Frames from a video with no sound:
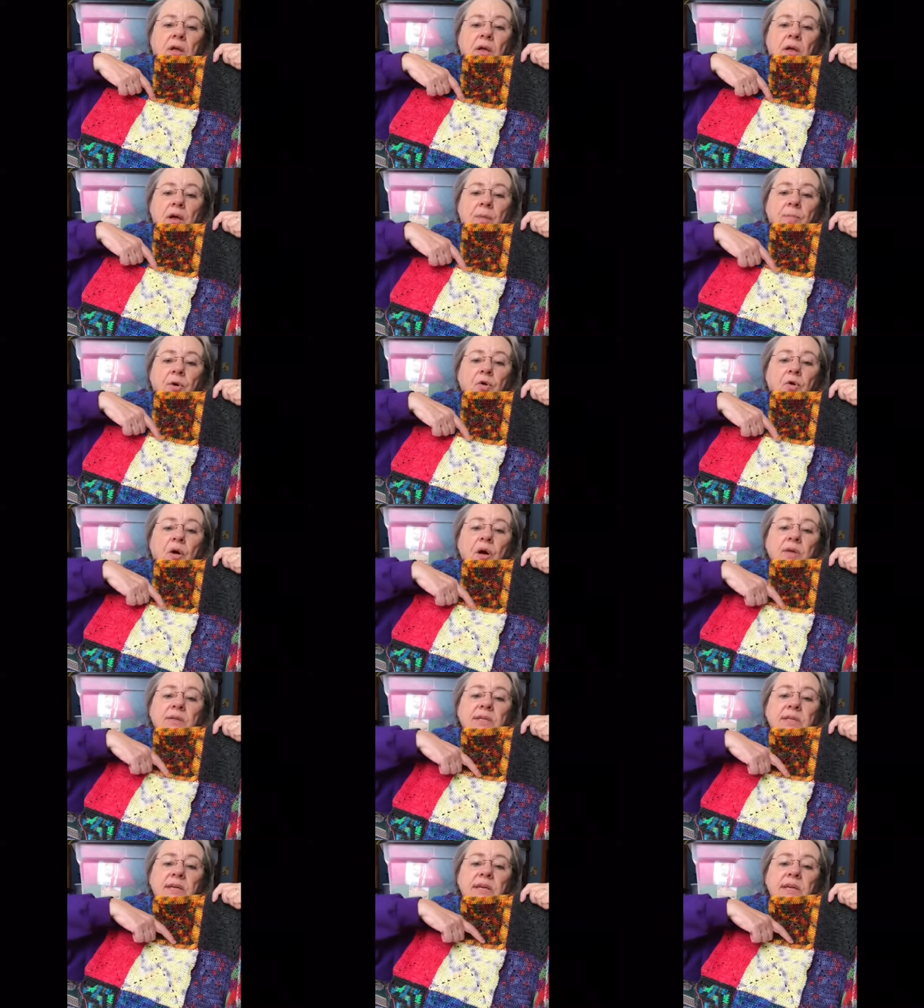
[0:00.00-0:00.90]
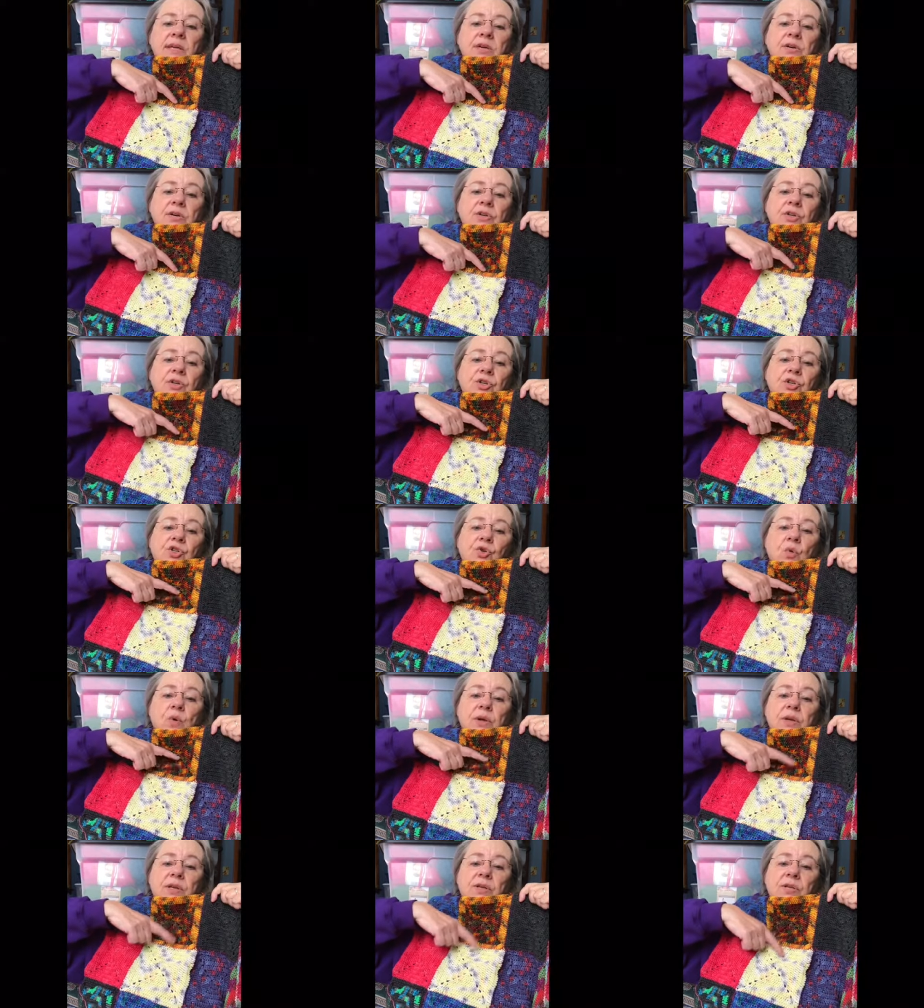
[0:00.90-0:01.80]
come across here to
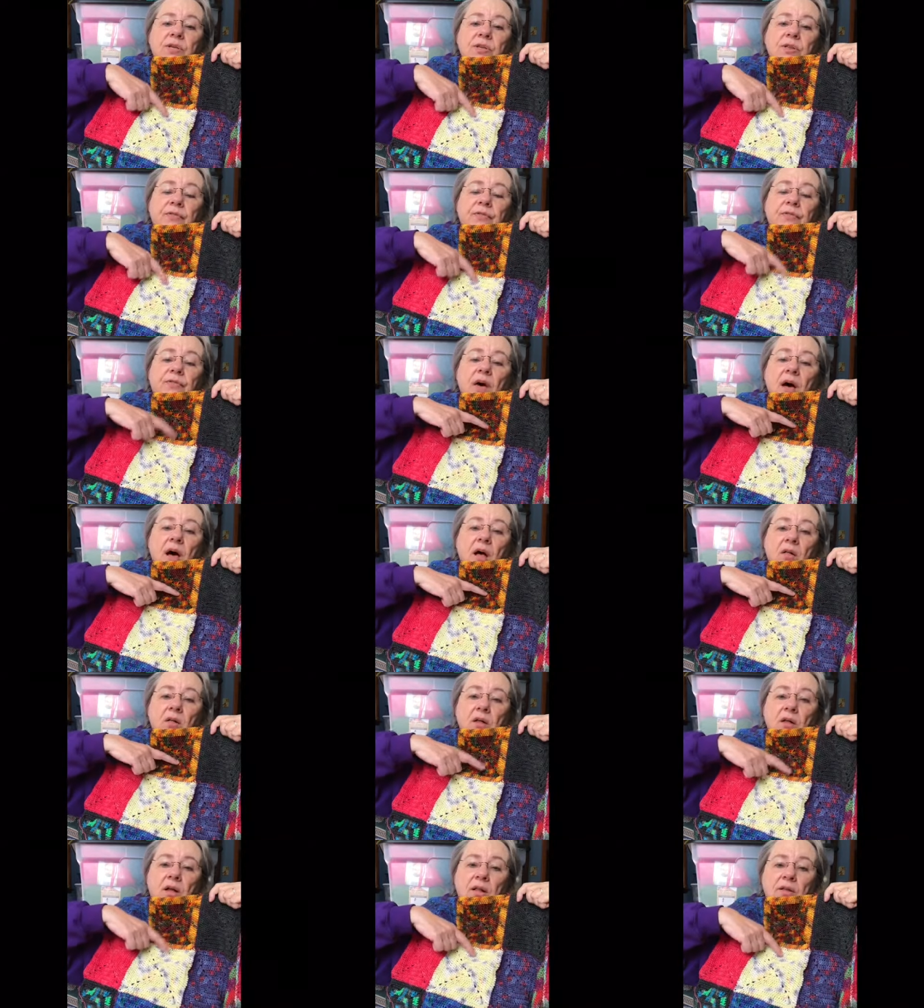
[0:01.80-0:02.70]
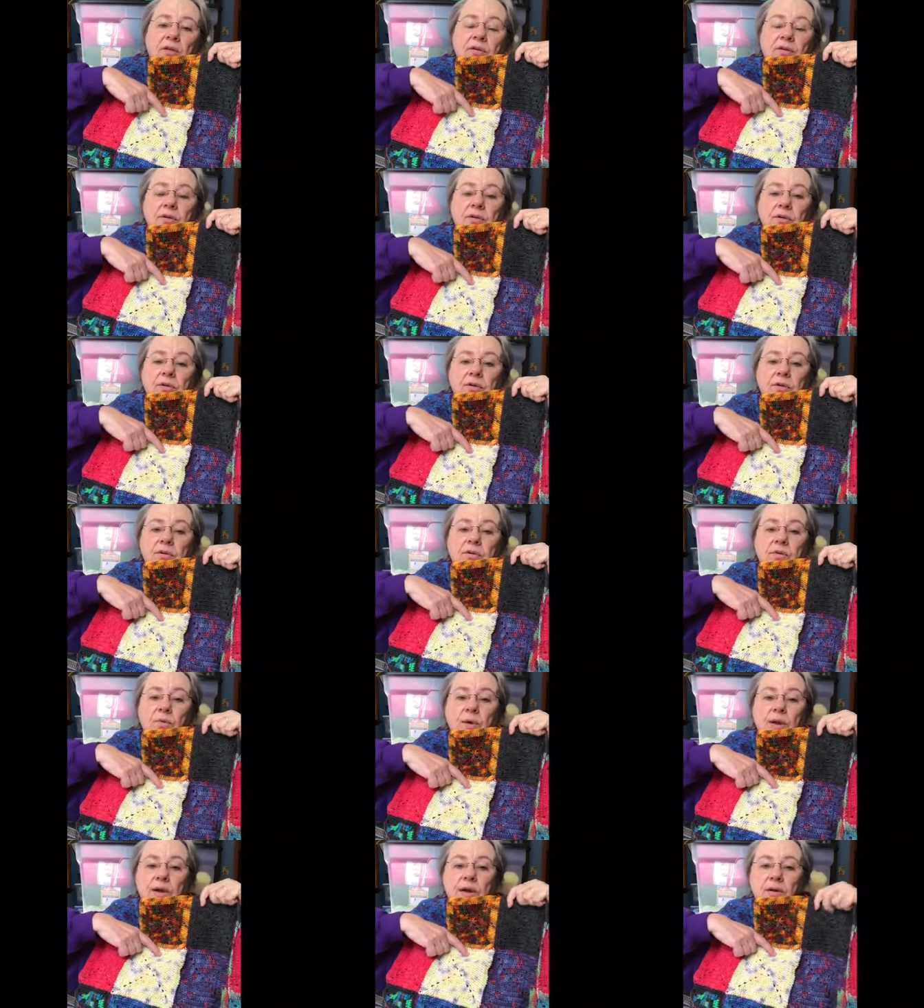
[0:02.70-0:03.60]
join it to the fall color
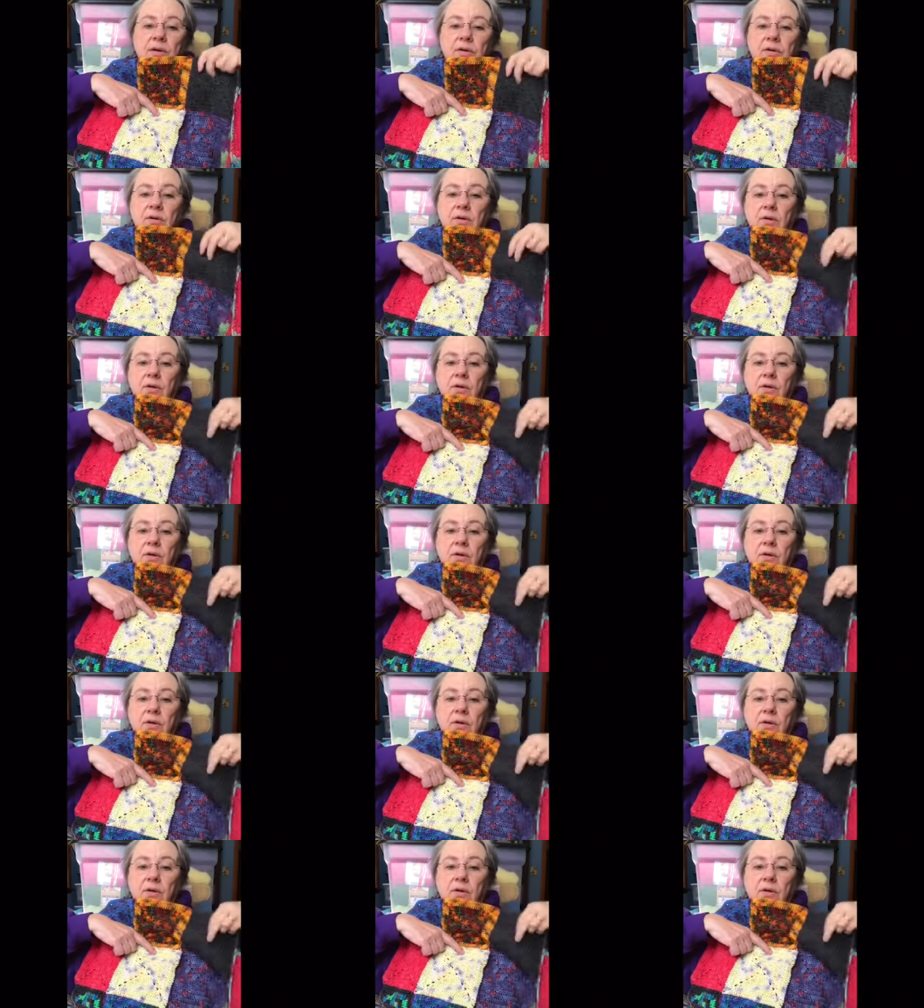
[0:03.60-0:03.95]
square